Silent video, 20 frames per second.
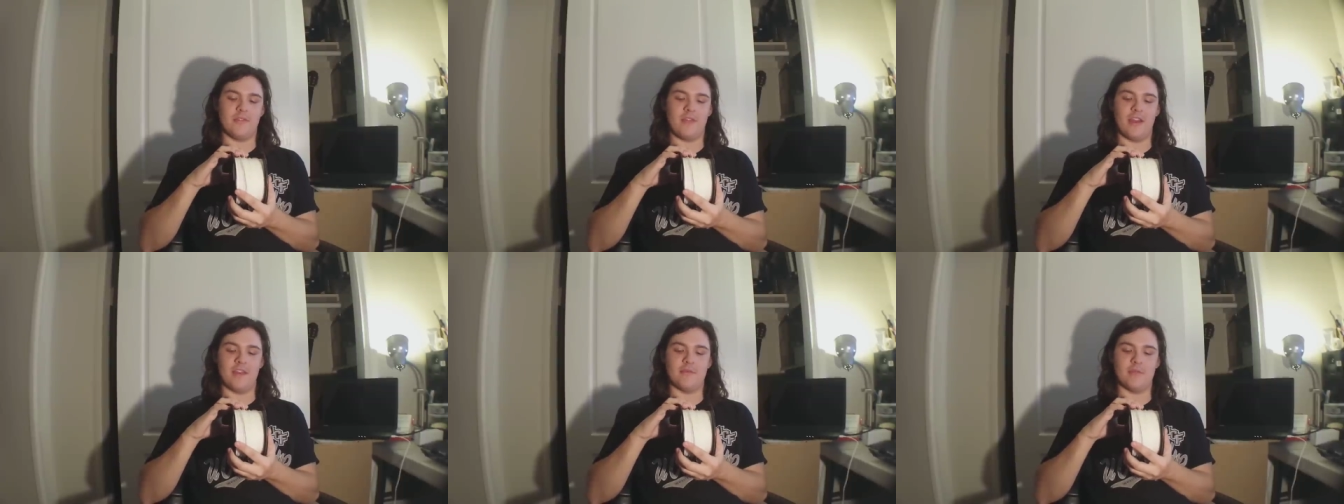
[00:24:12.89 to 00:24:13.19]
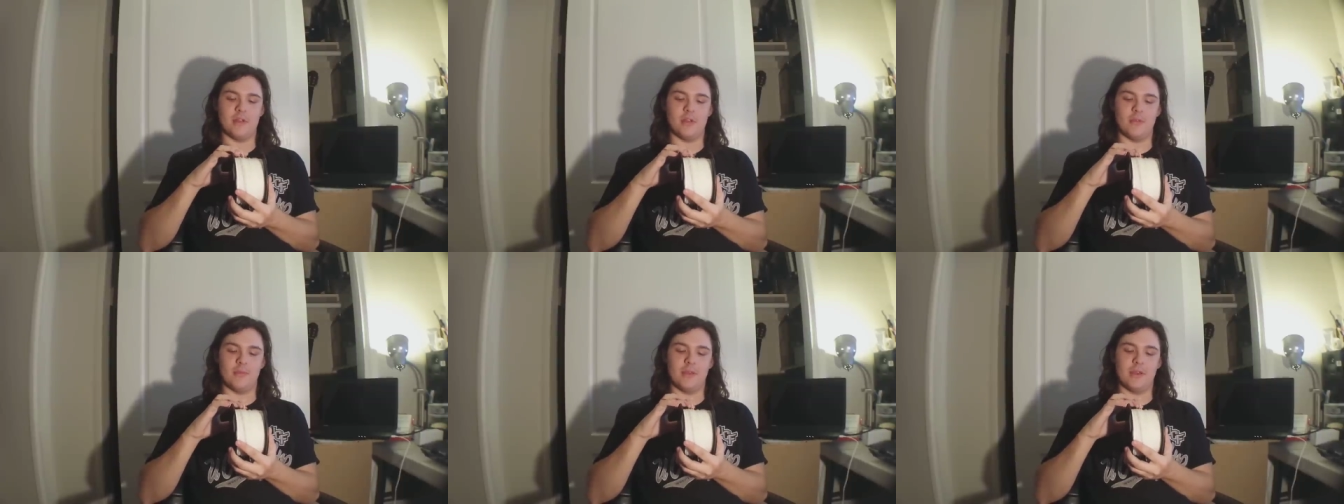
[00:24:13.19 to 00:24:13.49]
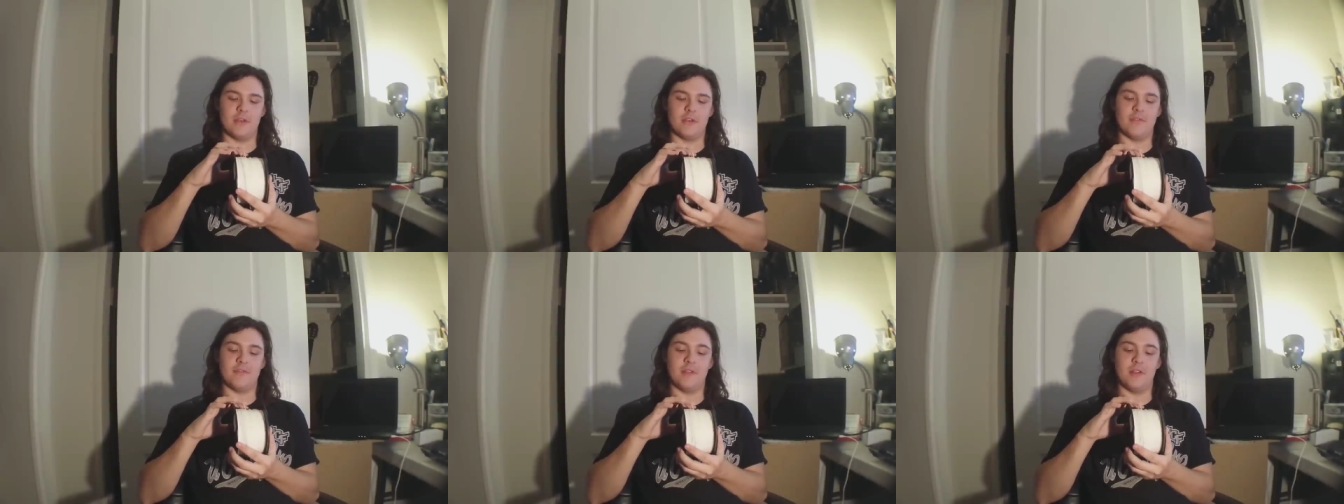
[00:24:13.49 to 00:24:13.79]
five
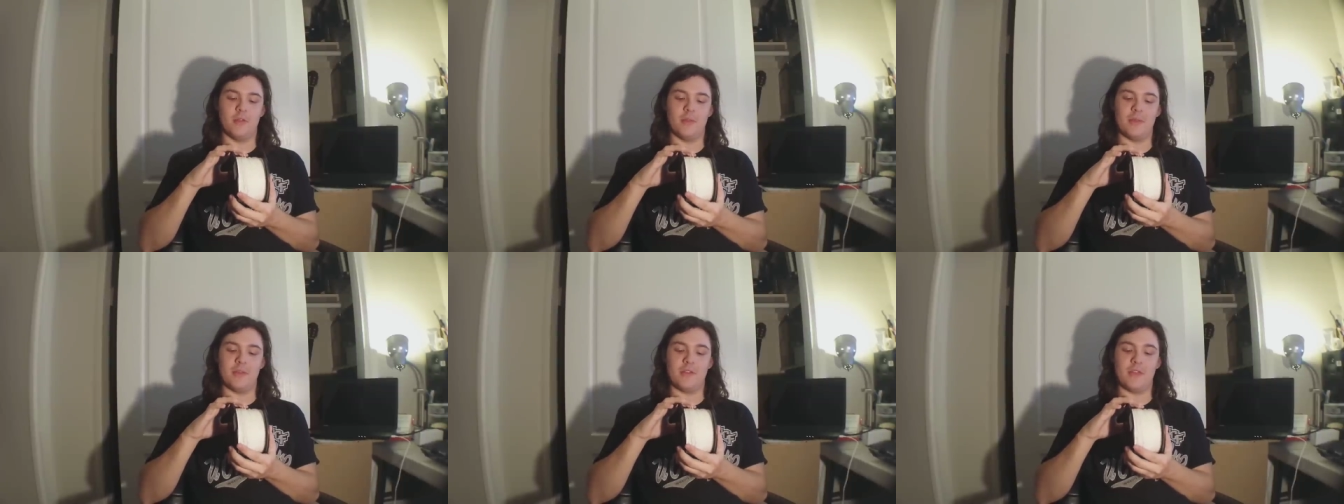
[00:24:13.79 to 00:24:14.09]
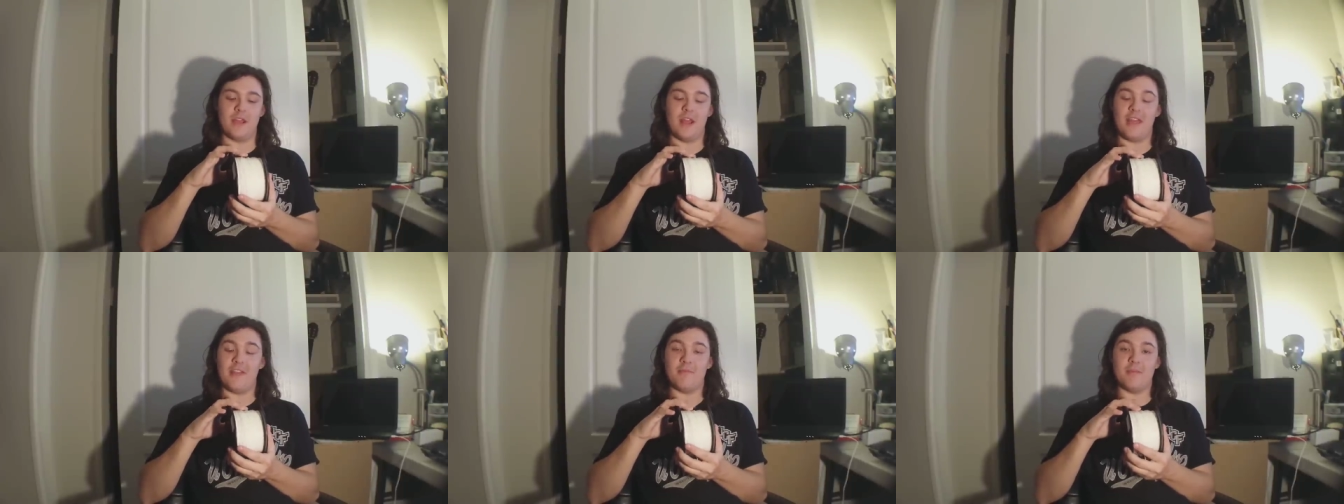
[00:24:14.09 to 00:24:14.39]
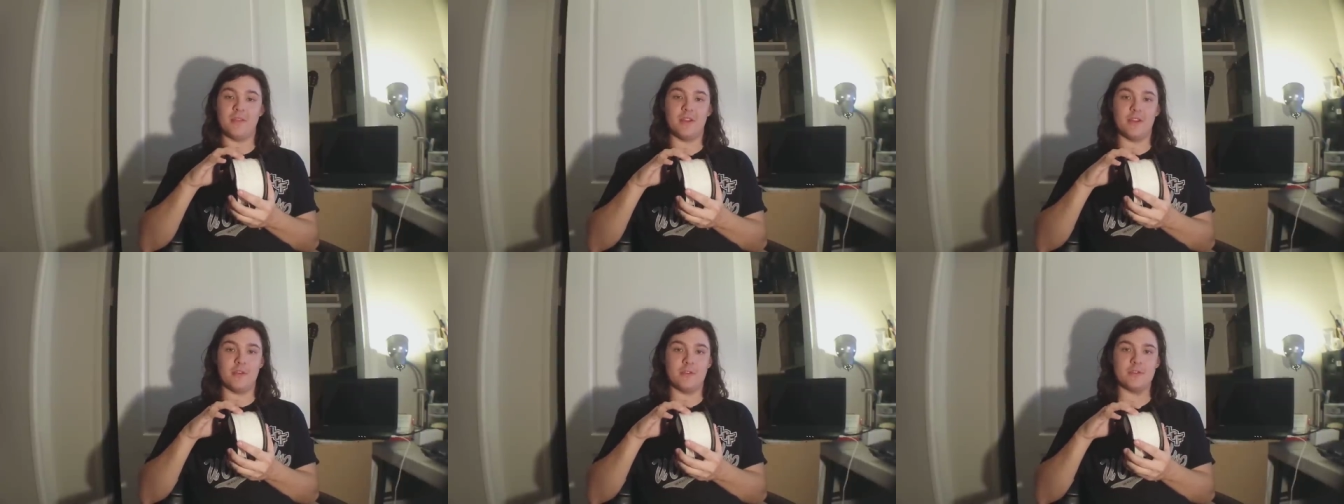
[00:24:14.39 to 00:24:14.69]
millimeter filament that
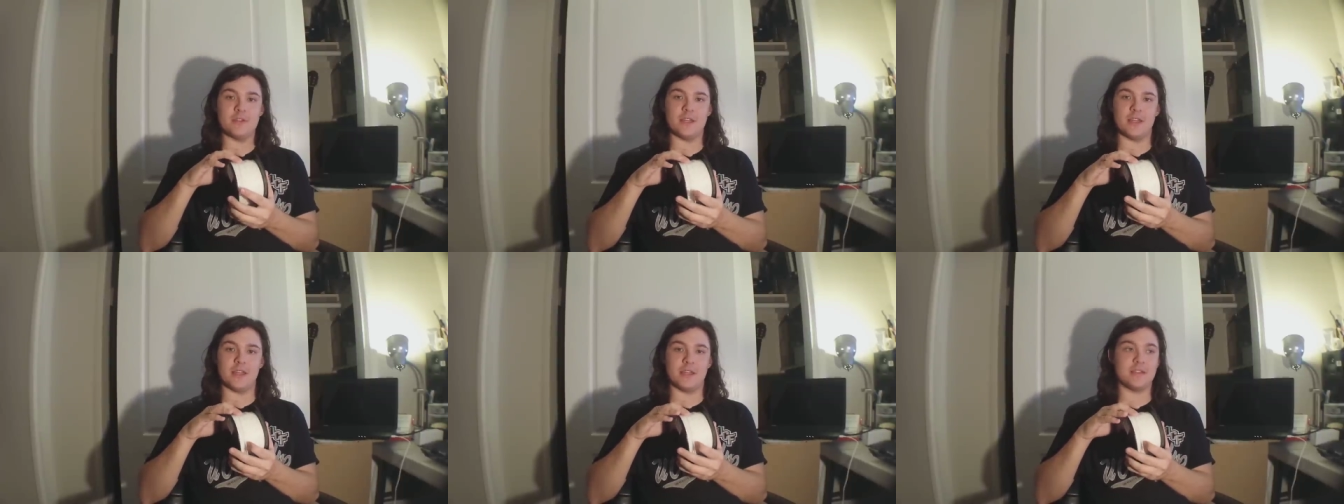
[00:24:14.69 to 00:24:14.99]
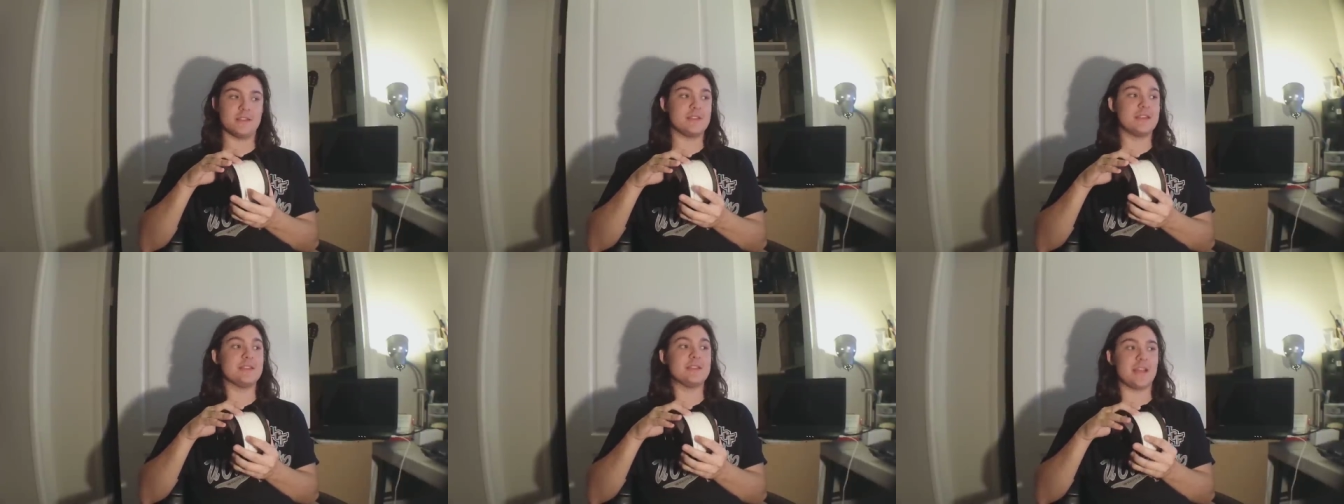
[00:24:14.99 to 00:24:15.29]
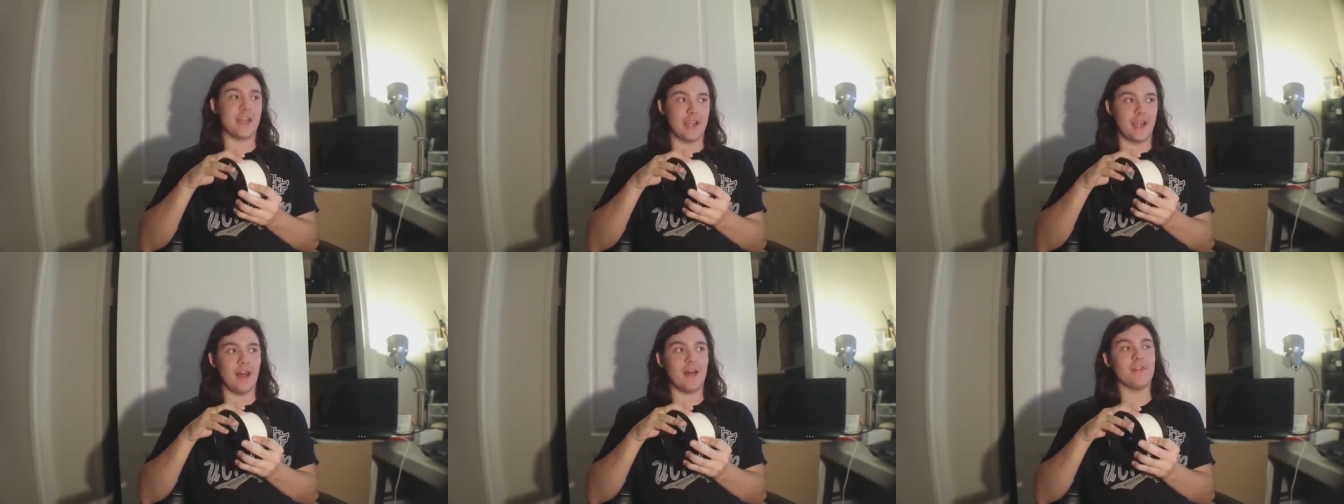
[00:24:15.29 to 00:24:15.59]
I've been using
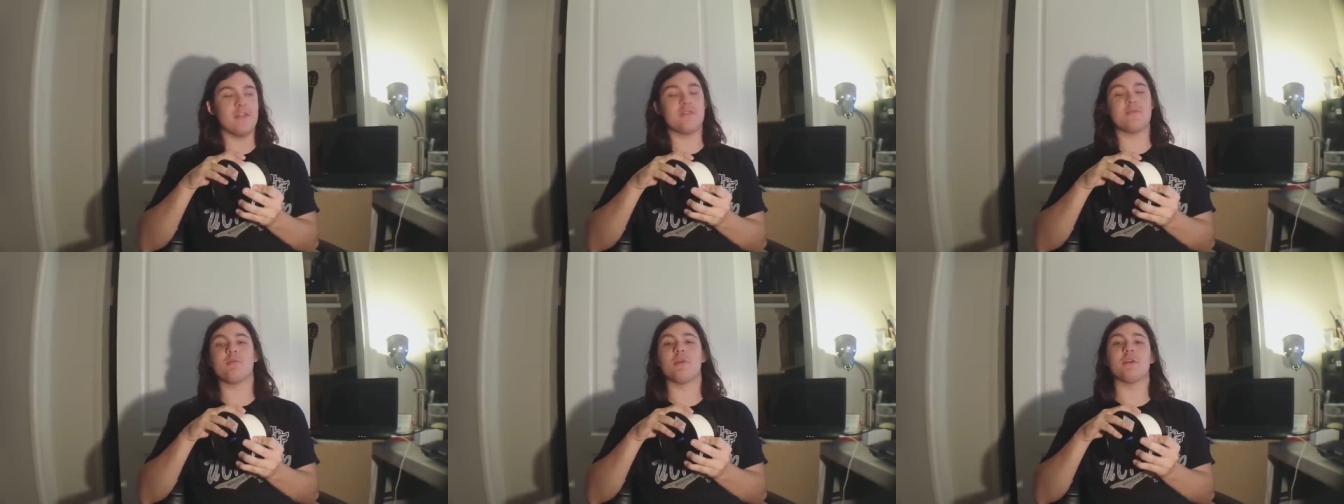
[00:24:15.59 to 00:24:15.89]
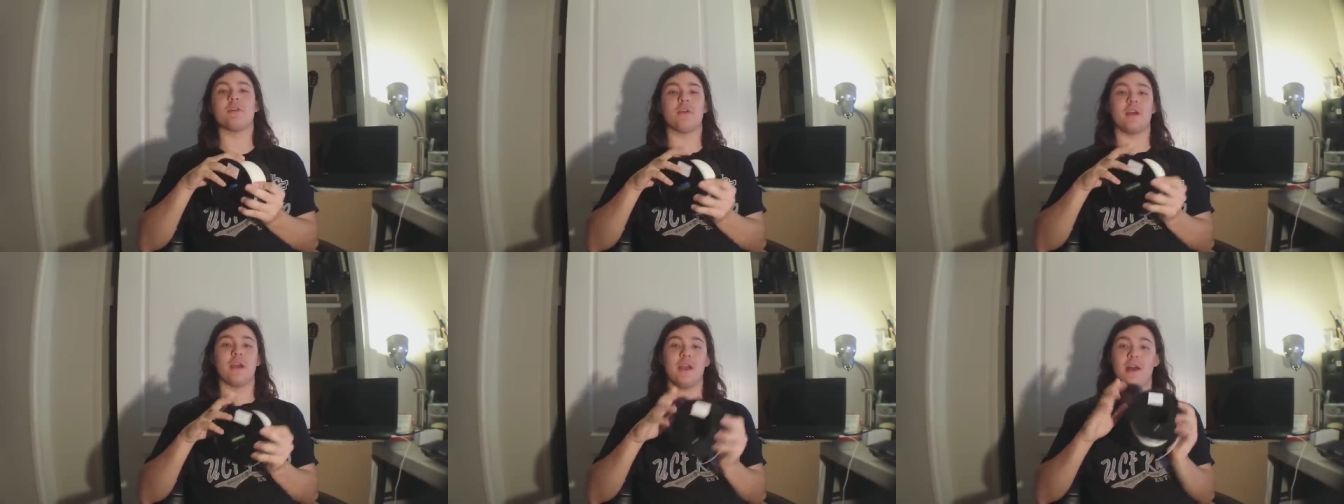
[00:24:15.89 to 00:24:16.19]
since I got this printer.